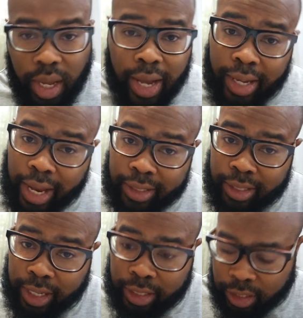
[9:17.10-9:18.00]
I got a
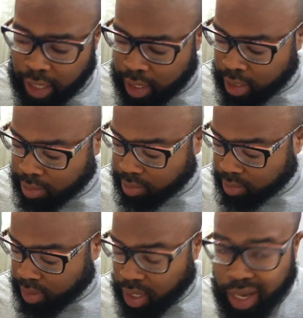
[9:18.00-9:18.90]
second job,
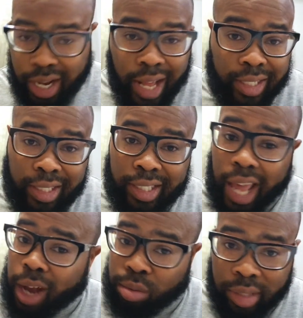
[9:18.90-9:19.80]
and I just
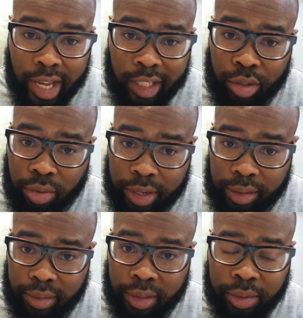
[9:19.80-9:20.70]
tackled that joint,
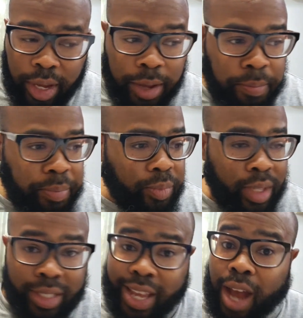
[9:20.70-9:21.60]
okay?
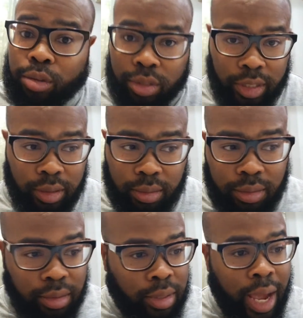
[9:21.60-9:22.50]
Tackled it,
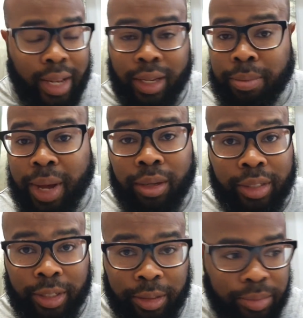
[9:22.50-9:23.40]
got it up out
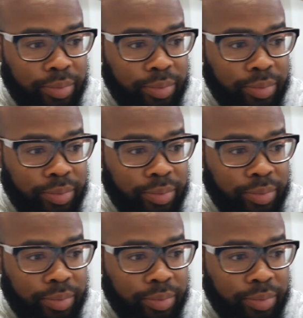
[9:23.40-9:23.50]
there.